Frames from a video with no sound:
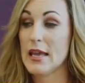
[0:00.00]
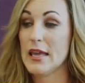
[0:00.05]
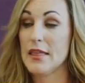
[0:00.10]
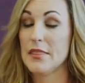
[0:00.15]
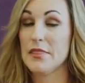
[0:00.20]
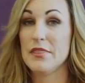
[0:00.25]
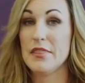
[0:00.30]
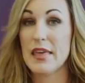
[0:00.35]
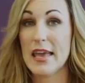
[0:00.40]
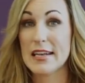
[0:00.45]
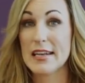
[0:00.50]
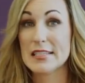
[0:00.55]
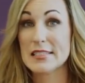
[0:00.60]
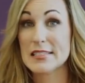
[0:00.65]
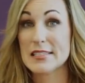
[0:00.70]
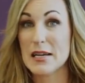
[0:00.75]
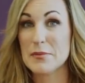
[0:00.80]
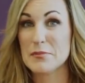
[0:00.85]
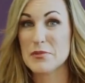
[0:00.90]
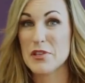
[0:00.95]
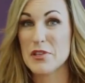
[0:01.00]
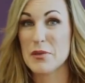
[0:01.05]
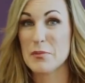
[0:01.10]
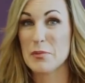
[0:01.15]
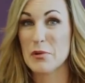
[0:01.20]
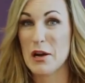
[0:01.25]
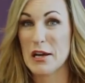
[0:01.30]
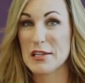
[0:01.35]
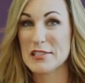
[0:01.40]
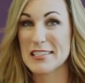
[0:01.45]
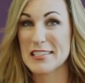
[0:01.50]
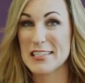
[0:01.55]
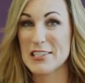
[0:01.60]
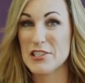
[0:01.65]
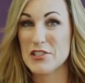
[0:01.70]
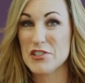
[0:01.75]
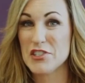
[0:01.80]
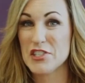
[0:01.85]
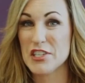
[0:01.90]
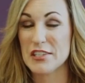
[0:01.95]
Then it's up to the
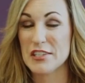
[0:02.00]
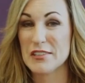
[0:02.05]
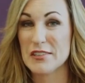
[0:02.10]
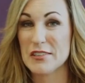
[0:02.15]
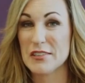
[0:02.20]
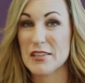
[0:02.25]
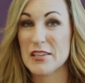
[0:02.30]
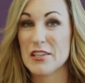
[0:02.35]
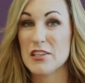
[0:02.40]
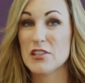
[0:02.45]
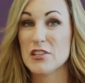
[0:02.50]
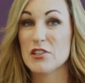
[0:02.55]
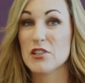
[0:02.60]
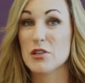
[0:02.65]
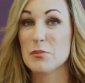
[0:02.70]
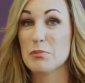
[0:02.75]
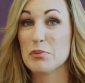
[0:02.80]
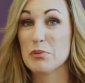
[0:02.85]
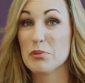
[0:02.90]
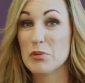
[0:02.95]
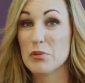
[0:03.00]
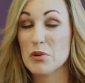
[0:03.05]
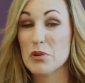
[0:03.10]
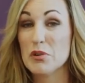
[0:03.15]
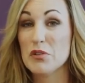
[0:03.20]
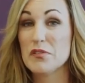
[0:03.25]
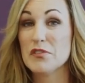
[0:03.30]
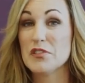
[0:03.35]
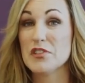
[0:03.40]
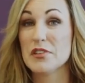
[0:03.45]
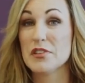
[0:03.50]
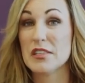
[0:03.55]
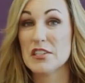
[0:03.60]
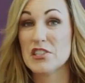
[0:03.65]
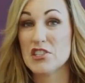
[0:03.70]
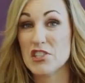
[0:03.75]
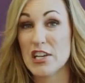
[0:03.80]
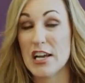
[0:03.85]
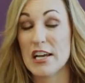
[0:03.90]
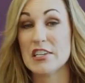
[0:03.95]
prosecution to prove to the
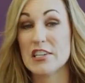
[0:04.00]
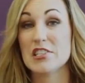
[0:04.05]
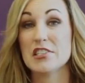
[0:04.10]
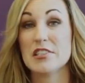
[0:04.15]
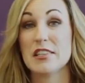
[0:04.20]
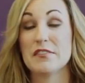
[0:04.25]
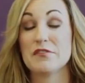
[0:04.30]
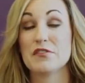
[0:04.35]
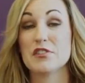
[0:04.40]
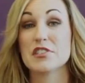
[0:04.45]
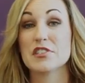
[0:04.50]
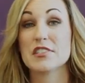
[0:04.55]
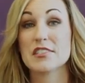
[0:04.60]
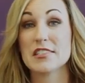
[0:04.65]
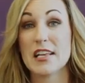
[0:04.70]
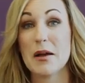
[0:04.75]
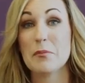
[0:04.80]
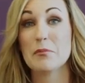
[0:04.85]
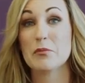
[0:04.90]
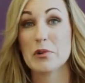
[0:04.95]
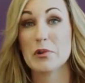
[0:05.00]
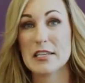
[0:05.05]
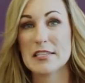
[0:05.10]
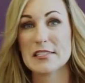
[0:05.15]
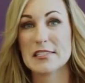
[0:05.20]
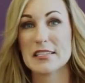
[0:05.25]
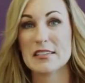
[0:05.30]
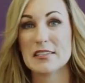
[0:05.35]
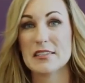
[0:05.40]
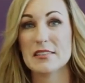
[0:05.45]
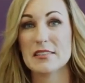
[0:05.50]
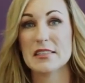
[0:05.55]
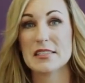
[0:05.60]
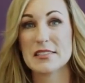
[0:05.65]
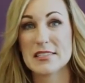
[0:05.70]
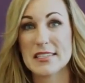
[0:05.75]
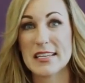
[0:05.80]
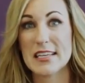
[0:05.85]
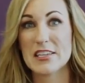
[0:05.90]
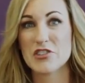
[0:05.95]
judge that for some reason the
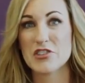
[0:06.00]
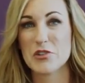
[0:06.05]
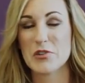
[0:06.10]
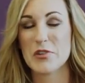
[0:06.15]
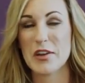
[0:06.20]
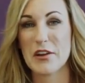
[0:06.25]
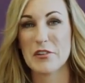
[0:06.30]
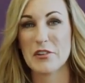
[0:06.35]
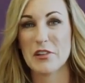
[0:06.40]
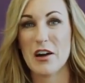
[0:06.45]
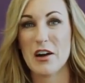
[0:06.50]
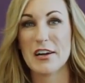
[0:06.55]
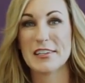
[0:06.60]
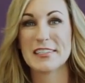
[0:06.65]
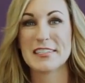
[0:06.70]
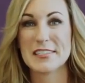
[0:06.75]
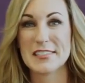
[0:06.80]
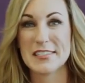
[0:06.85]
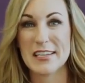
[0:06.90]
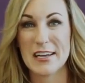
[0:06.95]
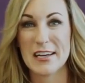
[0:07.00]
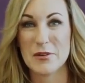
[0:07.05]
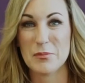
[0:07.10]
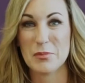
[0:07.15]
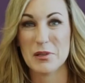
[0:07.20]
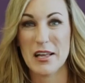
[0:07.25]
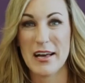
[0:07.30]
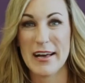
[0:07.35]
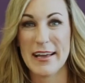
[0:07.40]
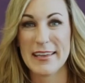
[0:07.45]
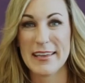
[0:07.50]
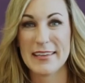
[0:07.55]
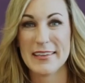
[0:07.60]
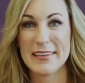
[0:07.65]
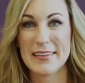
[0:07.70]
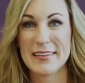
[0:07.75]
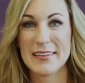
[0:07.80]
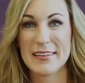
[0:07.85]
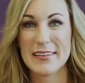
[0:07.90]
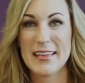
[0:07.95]
stand your ground law does not apply.
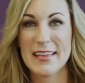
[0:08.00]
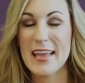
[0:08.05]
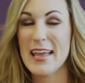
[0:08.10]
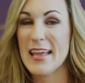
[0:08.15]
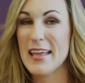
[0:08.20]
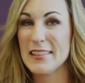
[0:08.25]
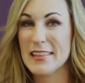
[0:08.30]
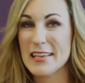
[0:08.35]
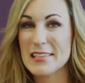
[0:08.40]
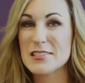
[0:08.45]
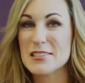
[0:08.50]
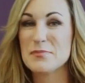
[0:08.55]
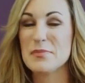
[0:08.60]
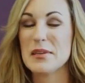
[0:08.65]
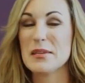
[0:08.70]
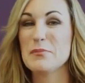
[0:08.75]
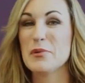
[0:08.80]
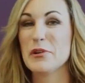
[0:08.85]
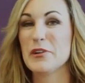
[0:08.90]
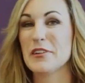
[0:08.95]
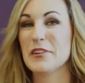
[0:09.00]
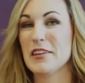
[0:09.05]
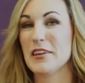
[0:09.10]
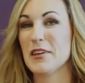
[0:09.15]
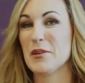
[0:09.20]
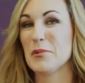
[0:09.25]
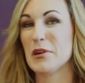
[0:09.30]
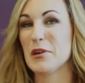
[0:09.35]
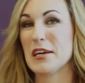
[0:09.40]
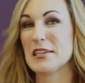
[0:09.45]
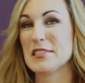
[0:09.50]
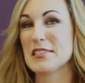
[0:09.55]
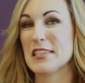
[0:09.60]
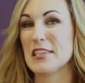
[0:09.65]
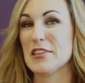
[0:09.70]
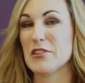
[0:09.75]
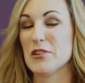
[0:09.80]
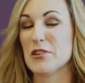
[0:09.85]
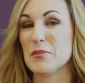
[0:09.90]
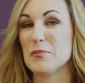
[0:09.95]
That's a big burden on a
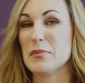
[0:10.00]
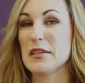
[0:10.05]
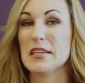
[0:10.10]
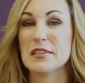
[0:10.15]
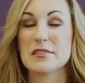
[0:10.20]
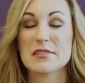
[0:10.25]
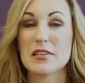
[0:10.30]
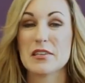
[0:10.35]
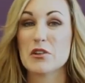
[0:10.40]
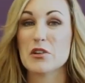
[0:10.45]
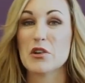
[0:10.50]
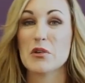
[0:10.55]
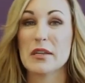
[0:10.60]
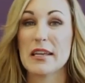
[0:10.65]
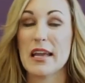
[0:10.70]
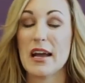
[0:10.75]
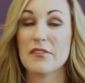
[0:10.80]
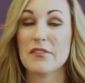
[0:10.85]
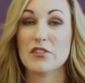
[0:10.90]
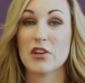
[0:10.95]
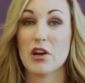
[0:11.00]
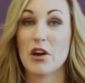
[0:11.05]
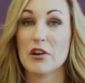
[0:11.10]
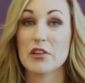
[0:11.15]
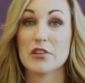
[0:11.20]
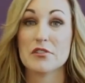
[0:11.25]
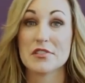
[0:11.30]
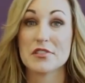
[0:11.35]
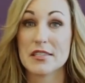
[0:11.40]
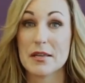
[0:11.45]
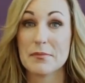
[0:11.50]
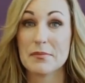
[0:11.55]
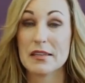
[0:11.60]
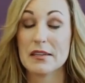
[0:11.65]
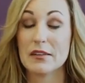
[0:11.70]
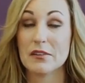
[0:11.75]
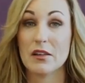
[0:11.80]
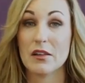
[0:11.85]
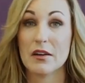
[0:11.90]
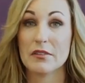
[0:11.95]
prosecutor, because they're going to have to argue
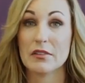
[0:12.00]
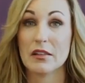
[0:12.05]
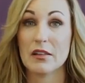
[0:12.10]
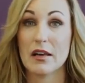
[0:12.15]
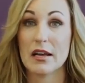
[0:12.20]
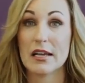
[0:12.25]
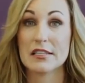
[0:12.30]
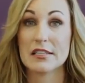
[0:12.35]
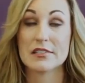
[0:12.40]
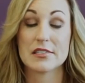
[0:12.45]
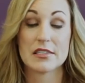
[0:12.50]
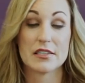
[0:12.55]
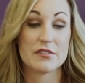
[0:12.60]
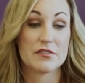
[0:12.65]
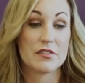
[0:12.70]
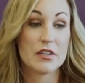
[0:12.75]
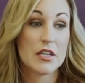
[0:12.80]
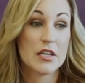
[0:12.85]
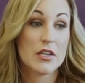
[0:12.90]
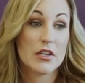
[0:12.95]
something along the lines of